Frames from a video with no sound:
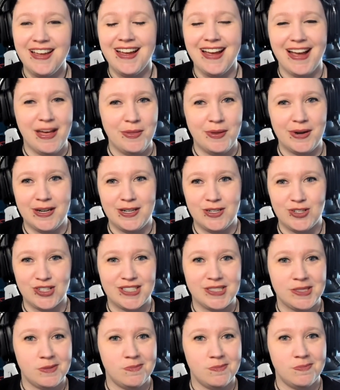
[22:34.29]
and then I
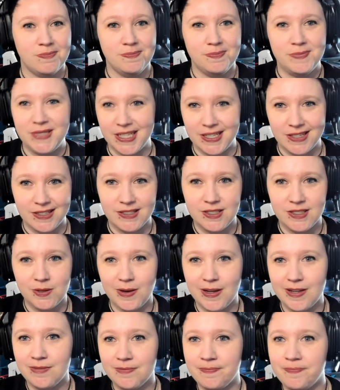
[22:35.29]
just didn't do
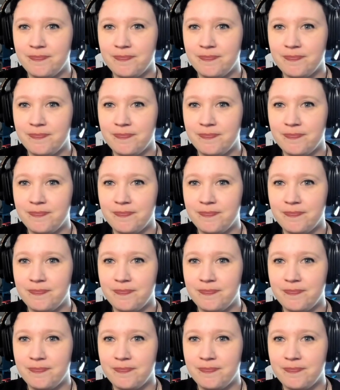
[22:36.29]
it.